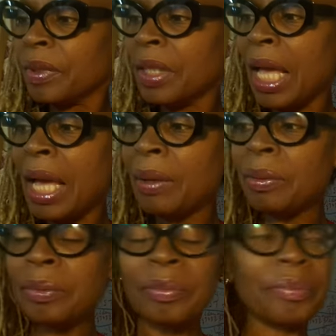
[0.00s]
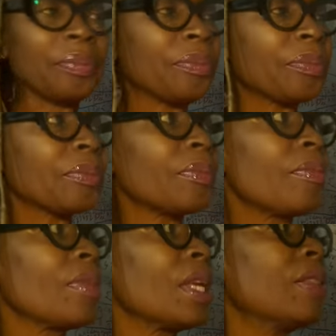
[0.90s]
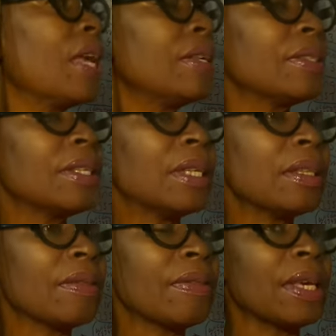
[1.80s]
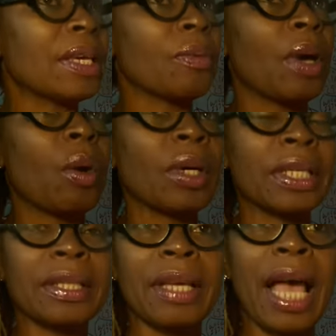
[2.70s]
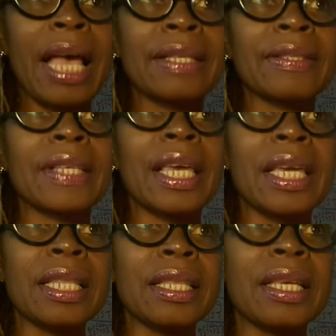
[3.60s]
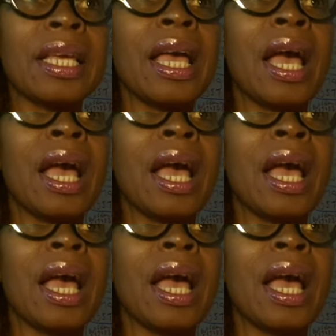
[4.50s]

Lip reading: Now, there's another thing, or it has in.